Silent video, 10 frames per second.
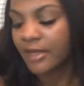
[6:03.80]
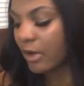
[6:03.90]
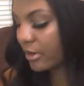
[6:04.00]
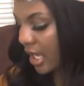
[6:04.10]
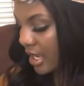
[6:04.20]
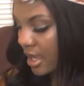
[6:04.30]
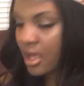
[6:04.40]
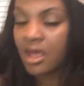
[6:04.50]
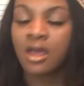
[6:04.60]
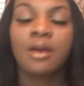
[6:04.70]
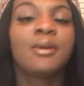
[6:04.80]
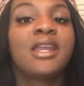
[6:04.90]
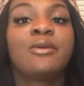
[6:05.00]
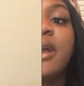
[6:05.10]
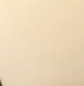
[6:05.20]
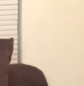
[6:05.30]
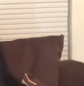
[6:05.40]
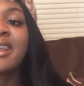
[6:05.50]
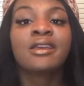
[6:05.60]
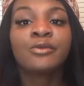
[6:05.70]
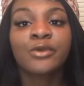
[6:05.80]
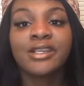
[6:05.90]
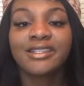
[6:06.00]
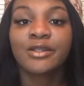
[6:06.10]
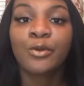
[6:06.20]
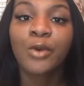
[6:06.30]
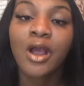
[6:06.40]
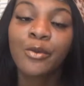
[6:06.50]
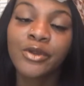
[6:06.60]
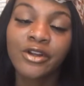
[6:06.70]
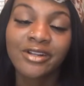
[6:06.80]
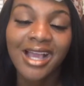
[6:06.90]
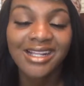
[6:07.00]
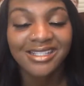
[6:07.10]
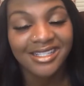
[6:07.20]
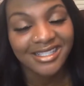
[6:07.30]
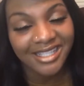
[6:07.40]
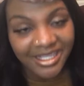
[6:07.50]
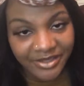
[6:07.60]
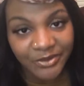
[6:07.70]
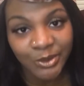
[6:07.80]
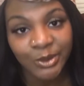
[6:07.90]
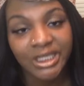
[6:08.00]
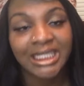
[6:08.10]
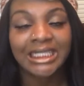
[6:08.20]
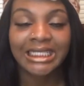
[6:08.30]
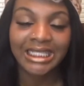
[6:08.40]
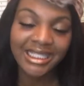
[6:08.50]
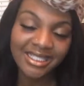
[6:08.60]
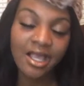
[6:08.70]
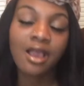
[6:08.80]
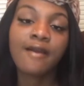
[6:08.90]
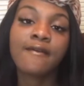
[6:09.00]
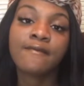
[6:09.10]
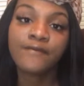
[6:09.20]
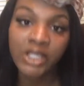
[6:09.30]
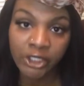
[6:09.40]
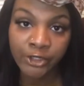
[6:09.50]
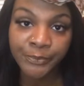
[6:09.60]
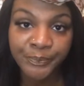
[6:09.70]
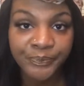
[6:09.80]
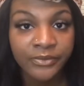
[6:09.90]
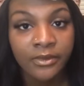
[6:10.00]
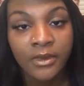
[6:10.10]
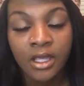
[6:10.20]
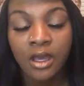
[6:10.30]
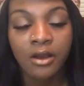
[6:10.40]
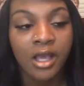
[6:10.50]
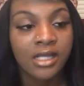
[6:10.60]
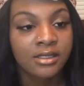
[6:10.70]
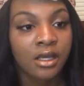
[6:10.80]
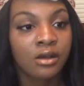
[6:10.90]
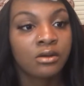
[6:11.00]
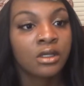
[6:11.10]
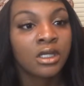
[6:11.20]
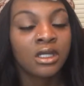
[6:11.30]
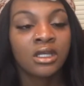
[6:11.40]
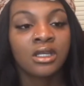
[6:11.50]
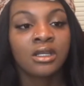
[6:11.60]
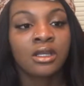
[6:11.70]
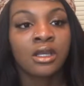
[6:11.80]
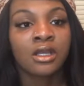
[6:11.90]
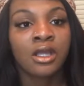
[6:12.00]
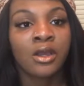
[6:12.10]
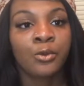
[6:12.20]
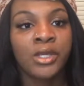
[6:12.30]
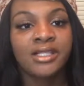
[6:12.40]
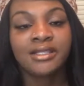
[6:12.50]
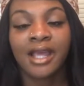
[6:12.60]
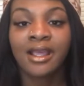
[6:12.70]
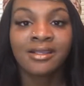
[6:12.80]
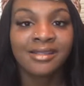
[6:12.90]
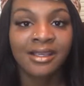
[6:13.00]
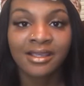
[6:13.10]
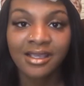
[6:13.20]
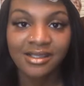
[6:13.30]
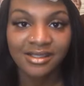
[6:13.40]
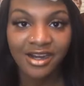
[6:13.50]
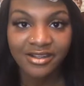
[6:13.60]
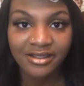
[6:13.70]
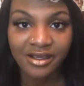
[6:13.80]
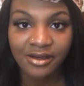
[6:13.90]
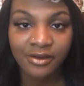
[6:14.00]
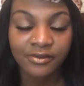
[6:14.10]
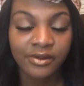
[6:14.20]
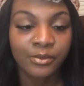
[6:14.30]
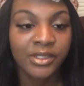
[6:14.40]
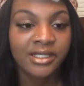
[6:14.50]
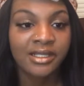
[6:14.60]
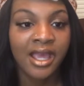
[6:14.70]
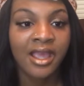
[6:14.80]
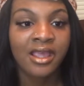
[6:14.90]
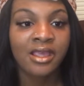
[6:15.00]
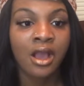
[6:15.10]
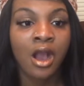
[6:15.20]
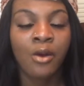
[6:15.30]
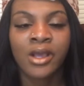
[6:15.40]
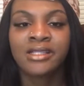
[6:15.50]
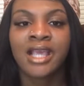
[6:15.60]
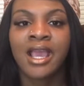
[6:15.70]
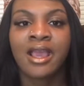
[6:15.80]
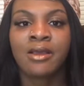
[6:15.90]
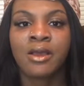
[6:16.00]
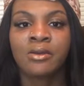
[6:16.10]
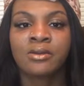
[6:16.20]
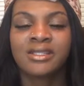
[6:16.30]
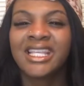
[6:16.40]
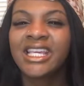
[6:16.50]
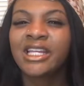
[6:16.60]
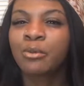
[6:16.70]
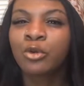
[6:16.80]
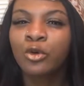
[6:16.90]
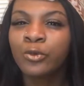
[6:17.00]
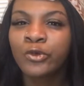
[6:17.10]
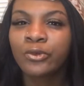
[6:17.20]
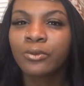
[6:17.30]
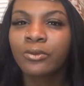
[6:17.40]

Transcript: Okay. But anyway, the second reason why we are not successful is fear. Okay, so we stay second guessing ourselves. We stay always seeking approval